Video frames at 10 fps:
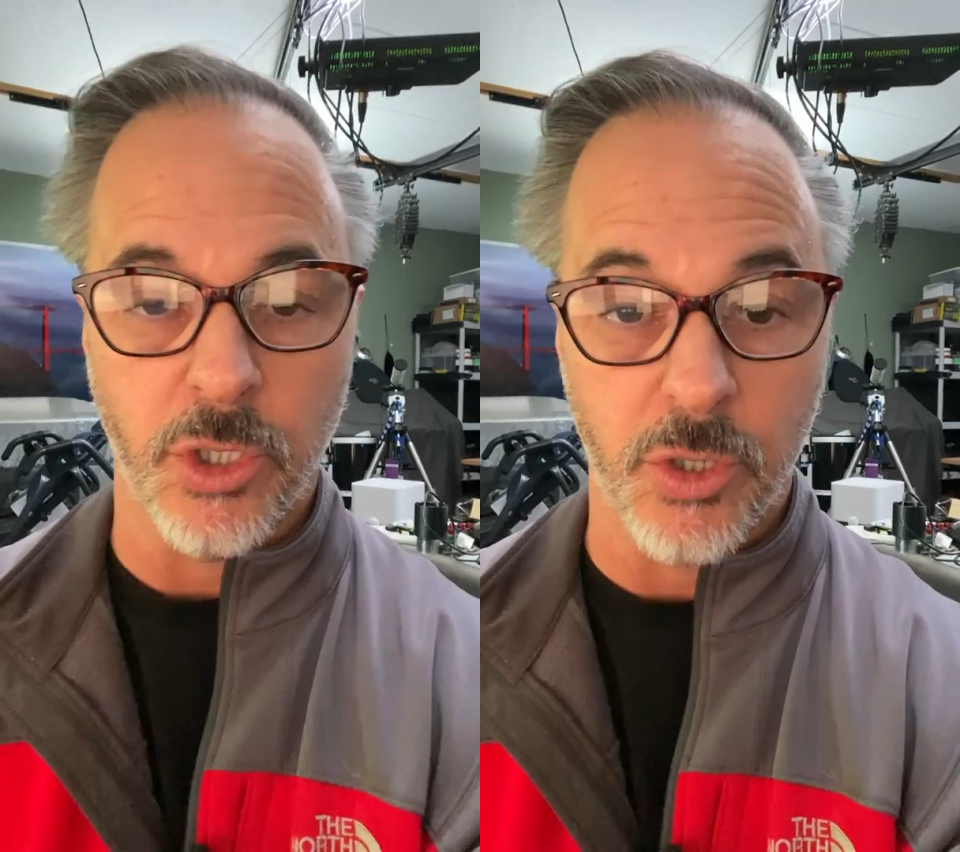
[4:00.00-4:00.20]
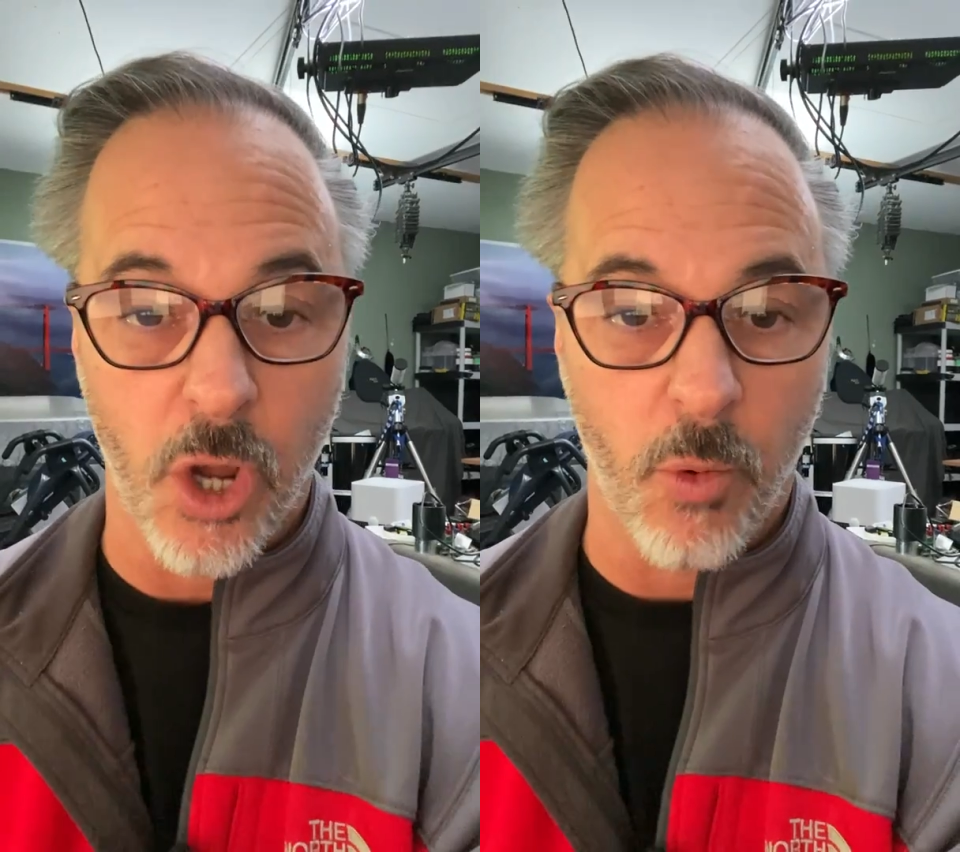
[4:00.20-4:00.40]
as
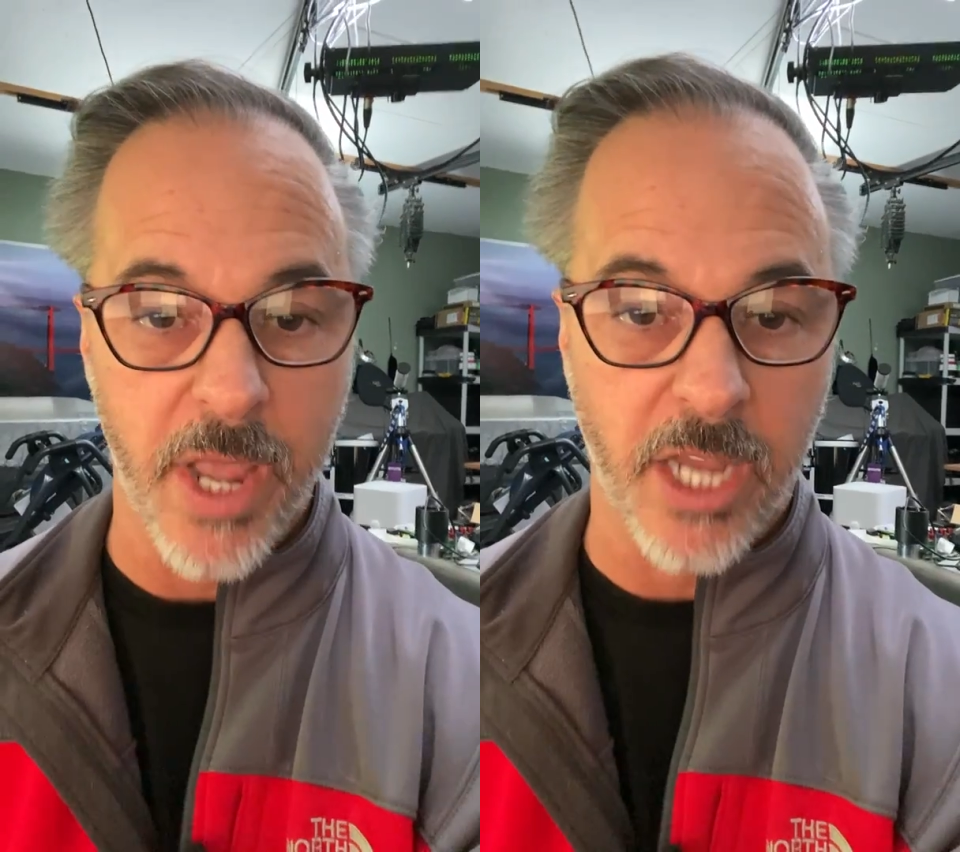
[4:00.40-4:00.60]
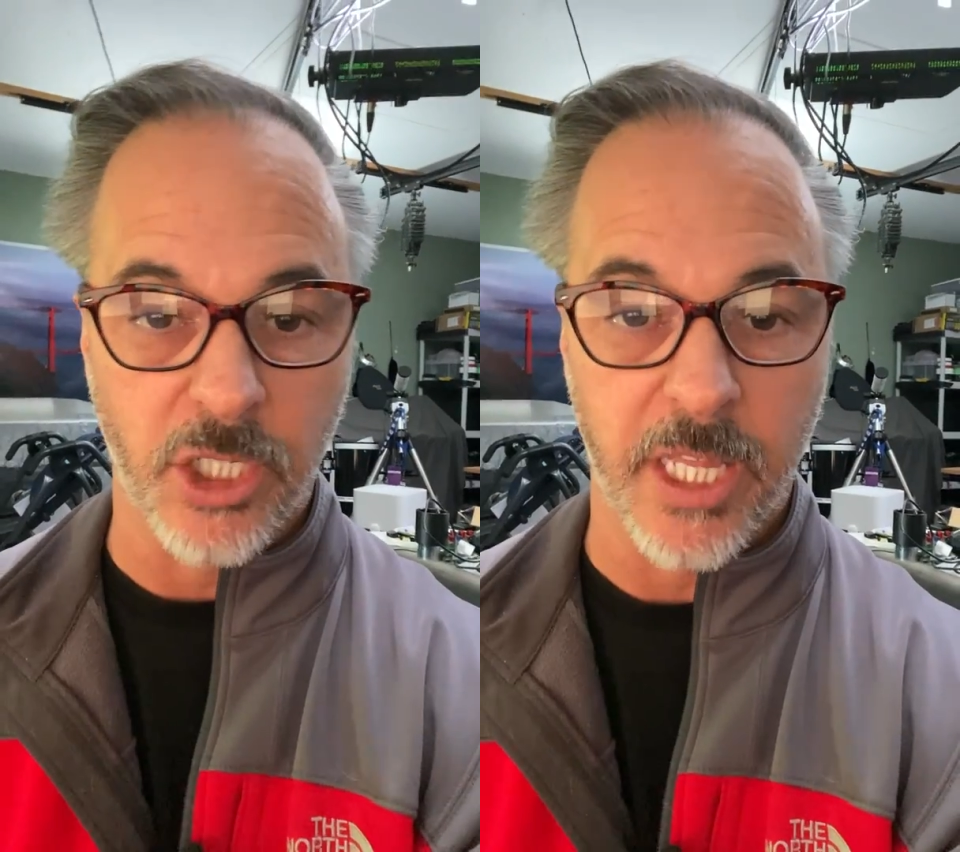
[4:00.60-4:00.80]
you know, we
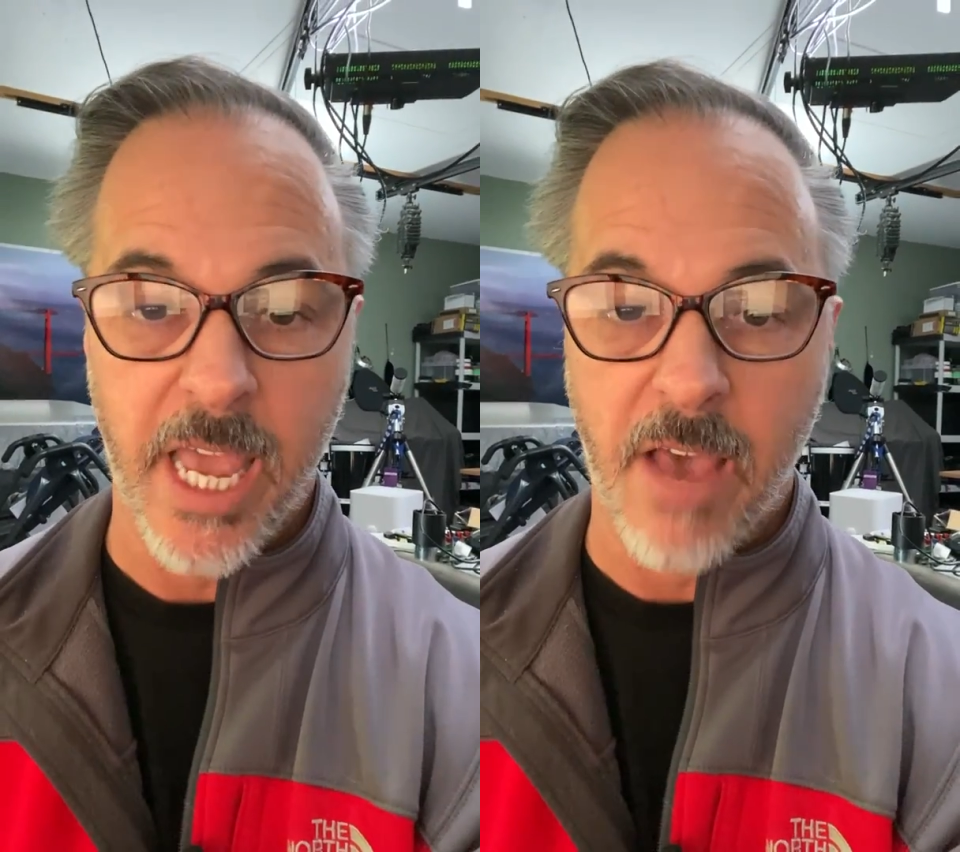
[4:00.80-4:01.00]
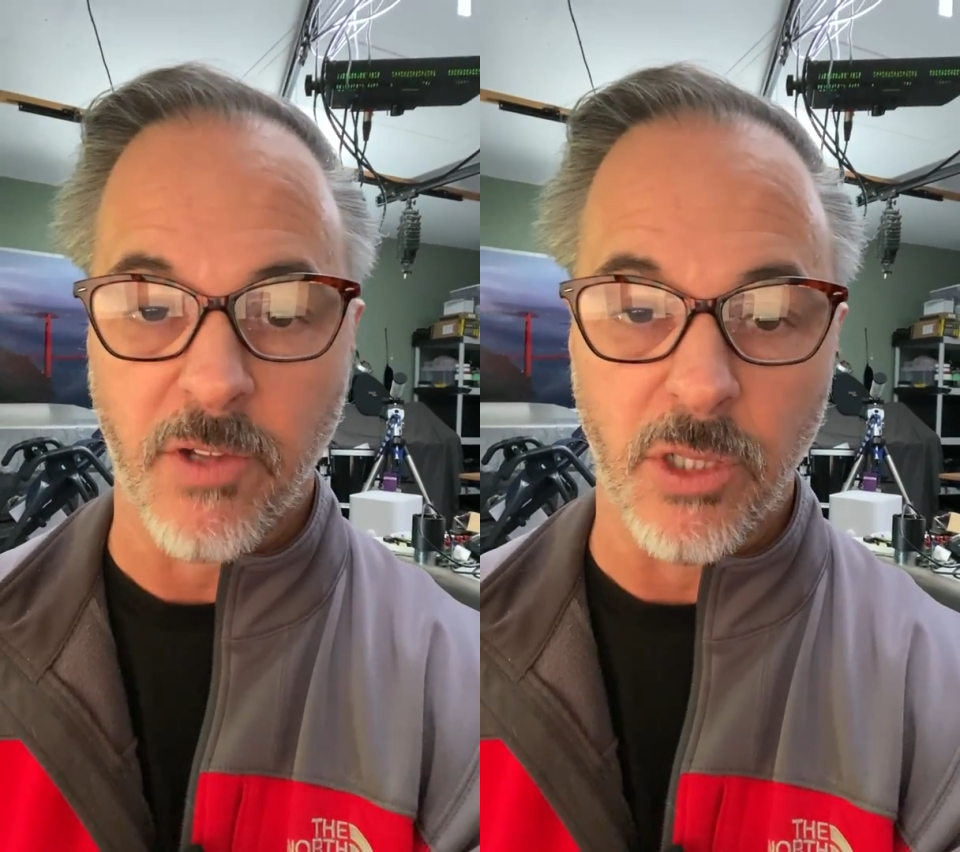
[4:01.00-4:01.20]
actually have a